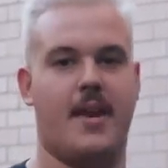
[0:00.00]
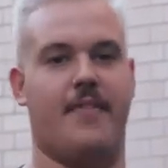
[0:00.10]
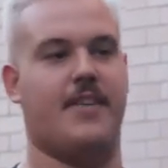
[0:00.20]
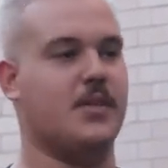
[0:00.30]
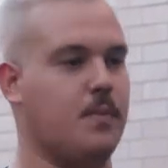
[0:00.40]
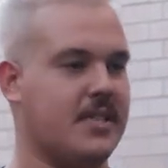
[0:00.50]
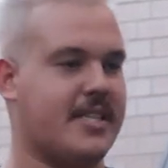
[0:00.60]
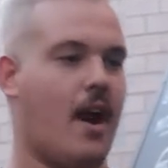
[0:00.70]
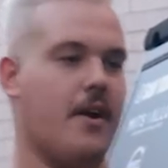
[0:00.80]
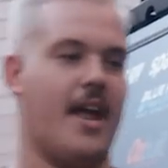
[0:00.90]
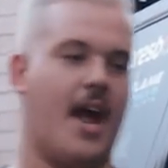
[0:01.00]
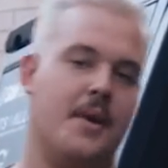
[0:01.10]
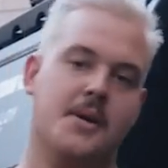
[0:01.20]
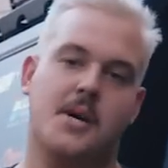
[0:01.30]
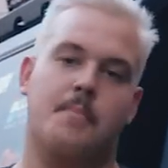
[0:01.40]
Now this was carried out
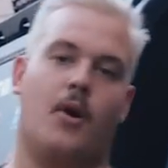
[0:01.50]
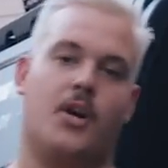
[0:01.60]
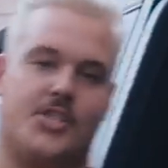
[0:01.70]
by